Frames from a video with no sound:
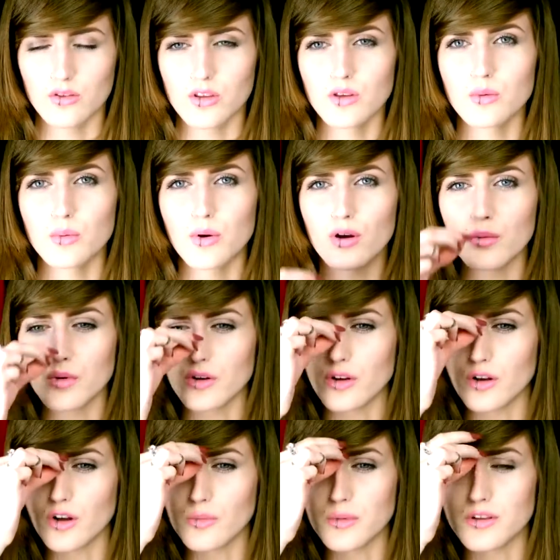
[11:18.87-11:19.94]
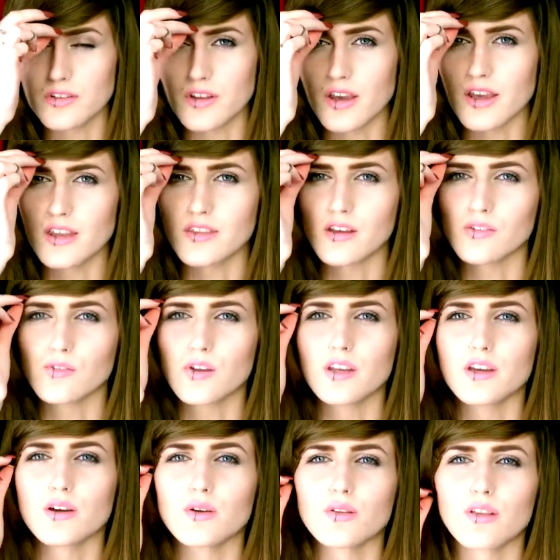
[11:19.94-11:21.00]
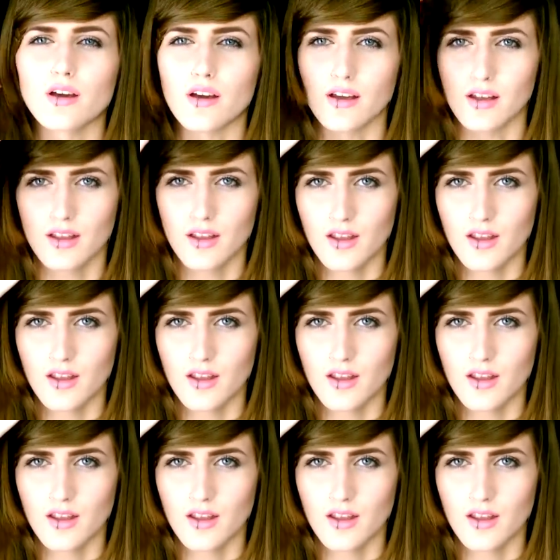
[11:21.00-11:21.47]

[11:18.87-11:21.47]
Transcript: you probably would have heard me say in that video that